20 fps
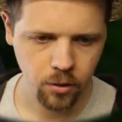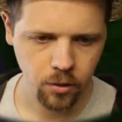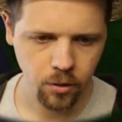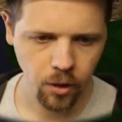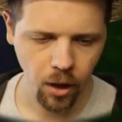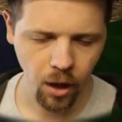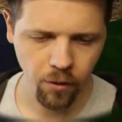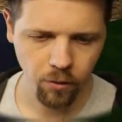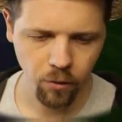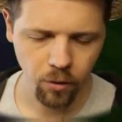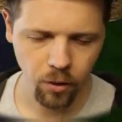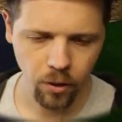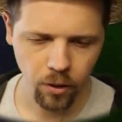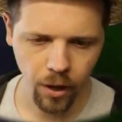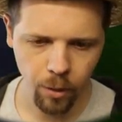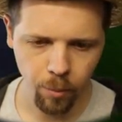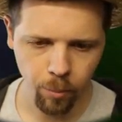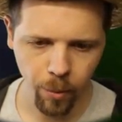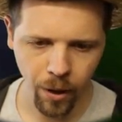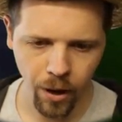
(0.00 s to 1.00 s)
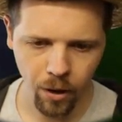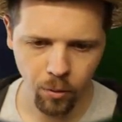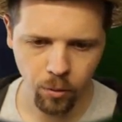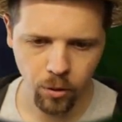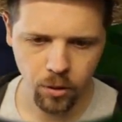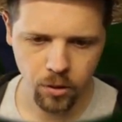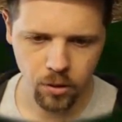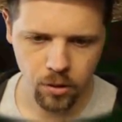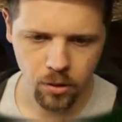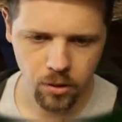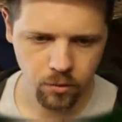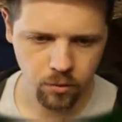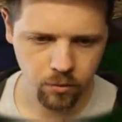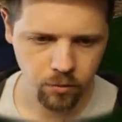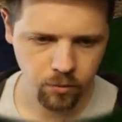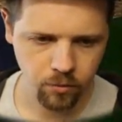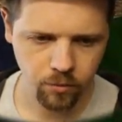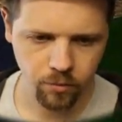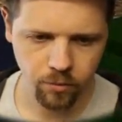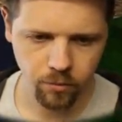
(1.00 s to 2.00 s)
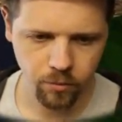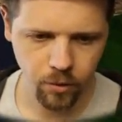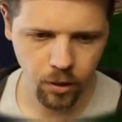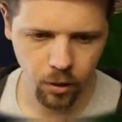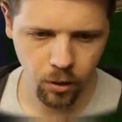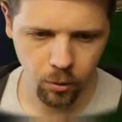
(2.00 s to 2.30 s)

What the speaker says: have to look at it backwards, deal